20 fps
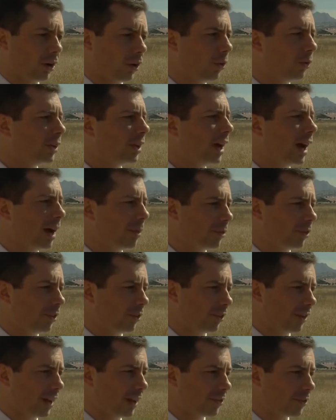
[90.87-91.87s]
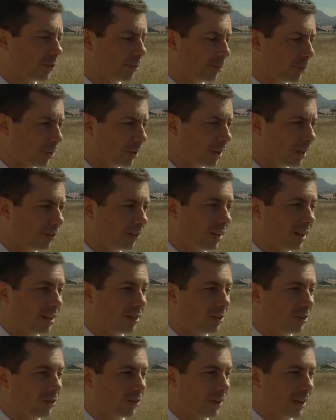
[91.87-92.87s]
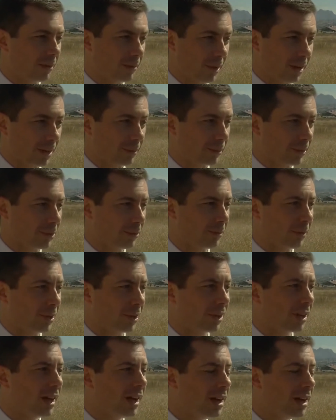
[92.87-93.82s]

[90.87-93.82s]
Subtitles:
only options left are Bernie Sanders and Mike Bloomberg.